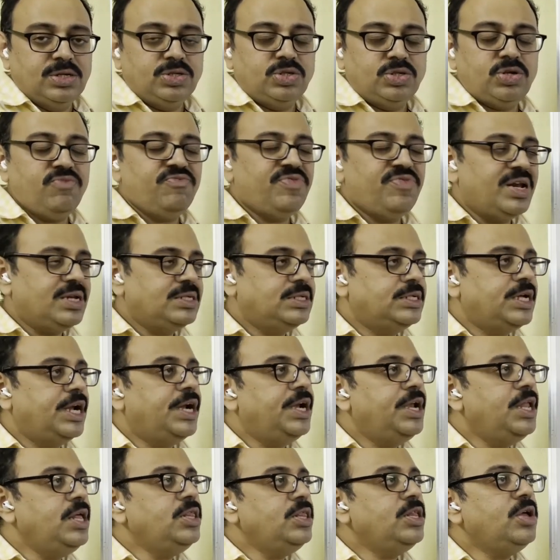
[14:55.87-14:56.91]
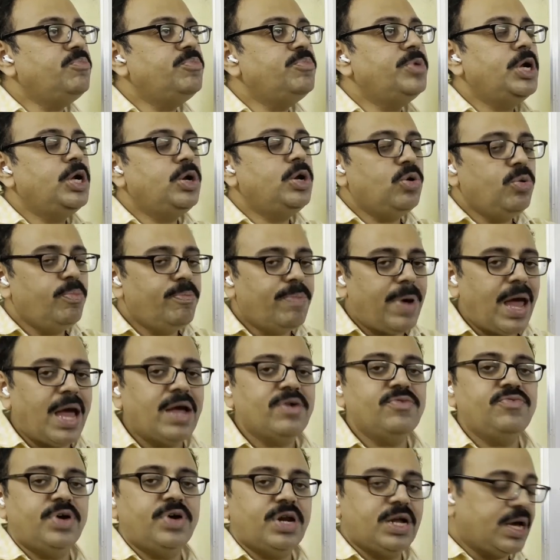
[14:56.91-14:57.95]
So for sending the bill to
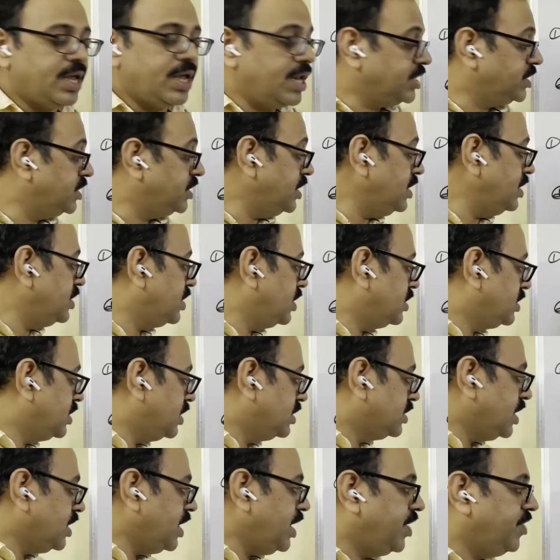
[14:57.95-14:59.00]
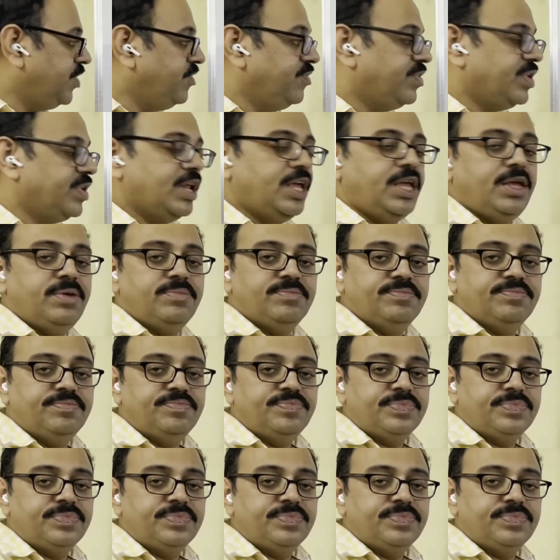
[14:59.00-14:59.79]
bank for collection, this is the entry.